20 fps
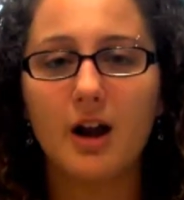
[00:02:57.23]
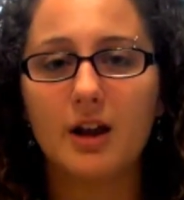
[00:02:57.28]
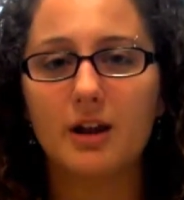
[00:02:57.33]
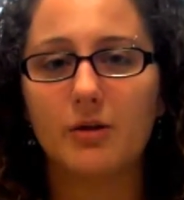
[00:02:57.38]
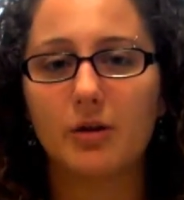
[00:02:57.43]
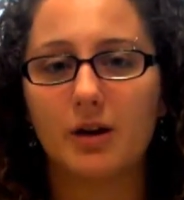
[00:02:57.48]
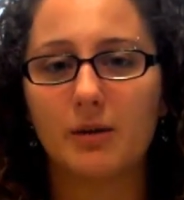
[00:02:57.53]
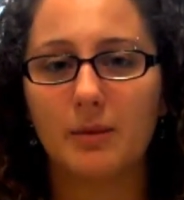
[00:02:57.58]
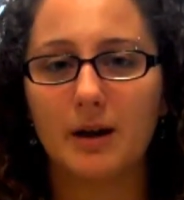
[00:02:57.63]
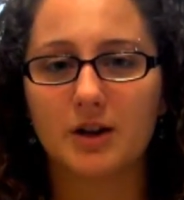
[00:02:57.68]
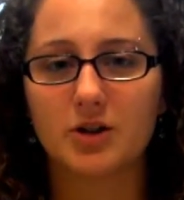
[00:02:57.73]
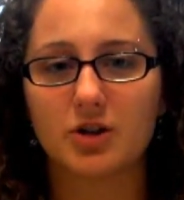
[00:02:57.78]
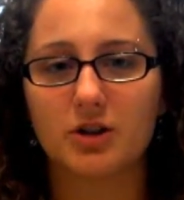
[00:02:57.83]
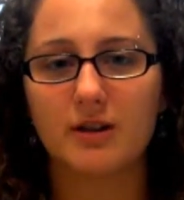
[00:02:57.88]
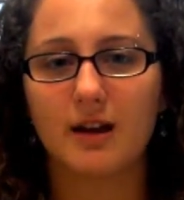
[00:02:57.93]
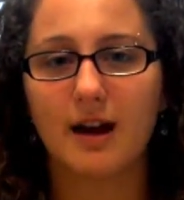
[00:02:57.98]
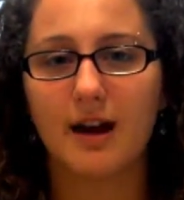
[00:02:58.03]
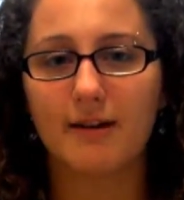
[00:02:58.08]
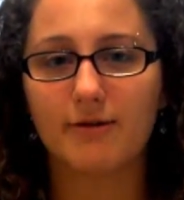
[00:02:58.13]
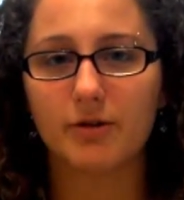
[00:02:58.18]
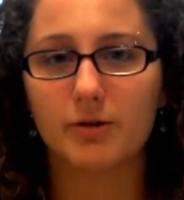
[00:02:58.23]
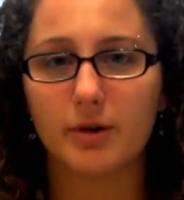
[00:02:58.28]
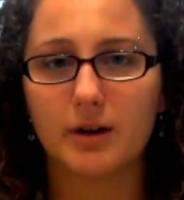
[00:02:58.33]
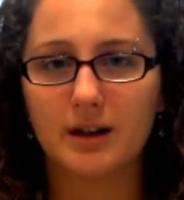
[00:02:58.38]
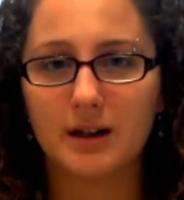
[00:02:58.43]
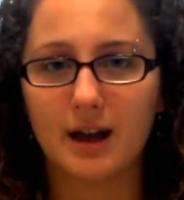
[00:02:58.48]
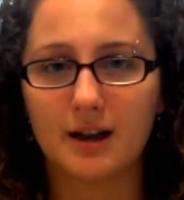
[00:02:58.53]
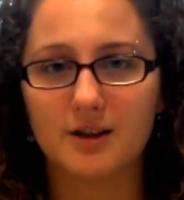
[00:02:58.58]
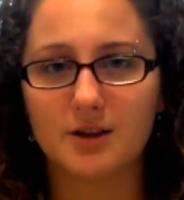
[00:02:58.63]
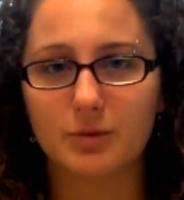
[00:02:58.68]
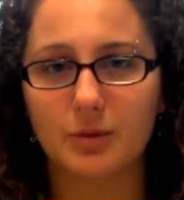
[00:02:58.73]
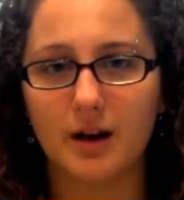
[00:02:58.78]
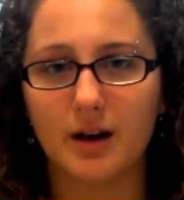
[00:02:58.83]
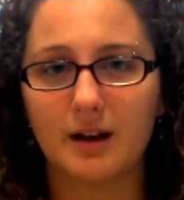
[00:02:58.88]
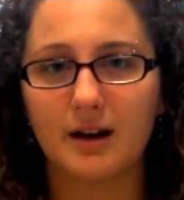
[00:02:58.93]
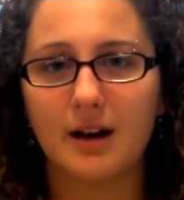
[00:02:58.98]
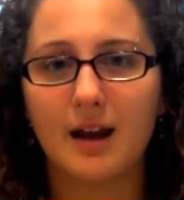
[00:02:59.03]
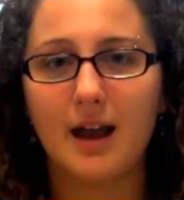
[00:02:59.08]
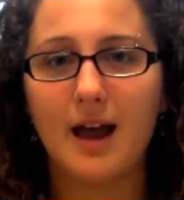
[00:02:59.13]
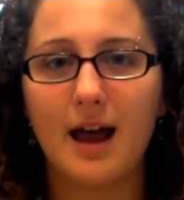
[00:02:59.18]
You want to make sure that everyone gets one,
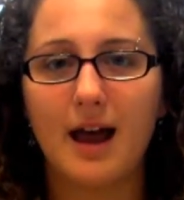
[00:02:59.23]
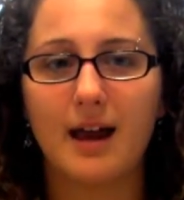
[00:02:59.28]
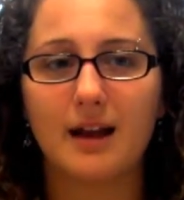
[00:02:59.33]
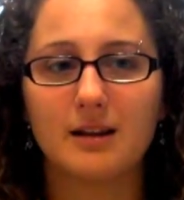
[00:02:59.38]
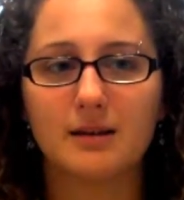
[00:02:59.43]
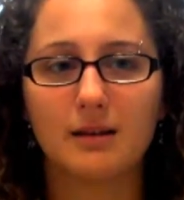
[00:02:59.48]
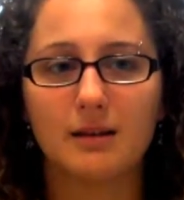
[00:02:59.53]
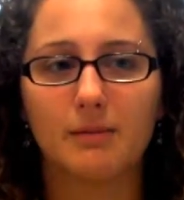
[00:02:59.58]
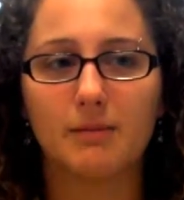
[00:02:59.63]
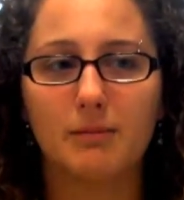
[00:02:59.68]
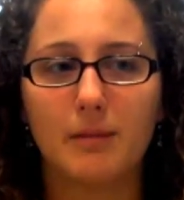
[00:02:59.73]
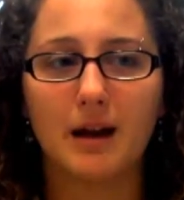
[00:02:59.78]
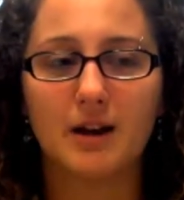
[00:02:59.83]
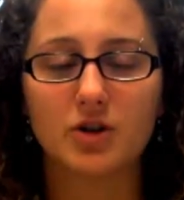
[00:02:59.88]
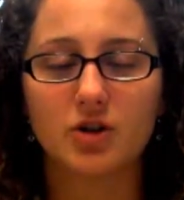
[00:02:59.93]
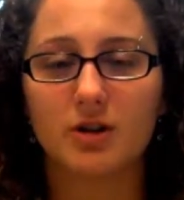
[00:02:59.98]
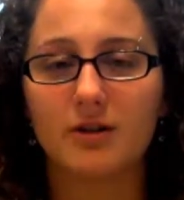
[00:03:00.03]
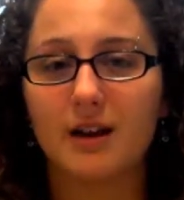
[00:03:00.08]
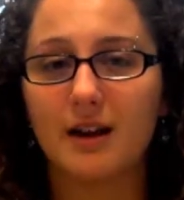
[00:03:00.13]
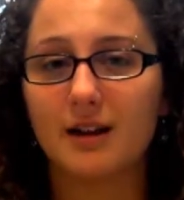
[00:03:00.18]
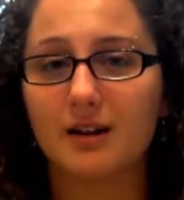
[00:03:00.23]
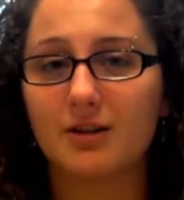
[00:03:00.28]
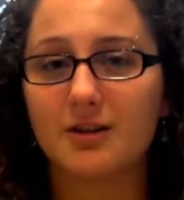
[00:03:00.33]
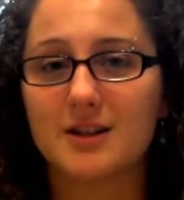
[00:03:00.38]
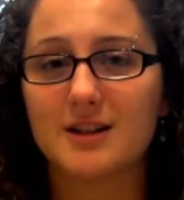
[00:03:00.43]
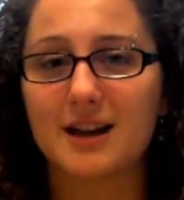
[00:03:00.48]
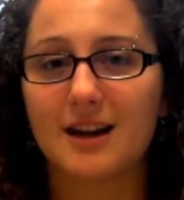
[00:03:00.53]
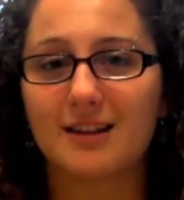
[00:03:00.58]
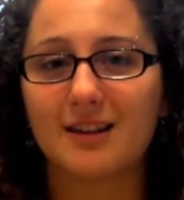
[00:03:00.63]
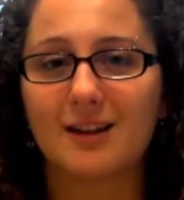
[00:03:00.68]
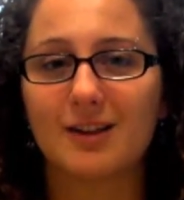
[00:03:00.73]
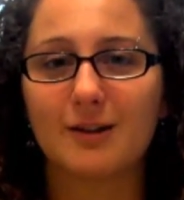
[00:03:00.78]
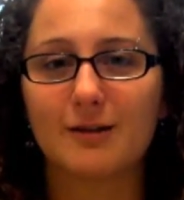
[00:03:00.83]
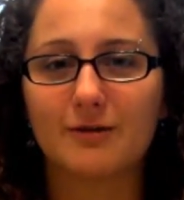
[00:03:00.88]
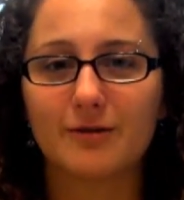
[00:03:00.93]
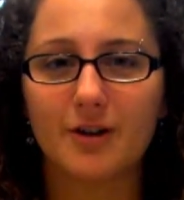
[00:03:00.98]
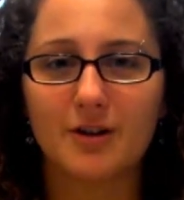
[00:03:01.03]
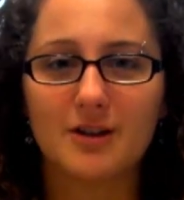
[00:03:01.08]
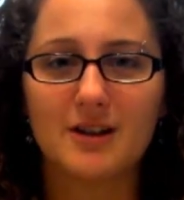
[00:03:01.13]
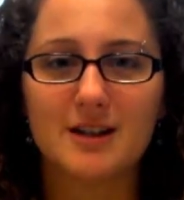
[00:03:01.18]
and make sure they understand that the
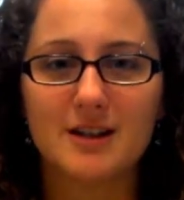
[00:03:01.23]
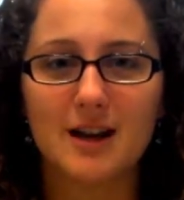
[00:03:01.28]
first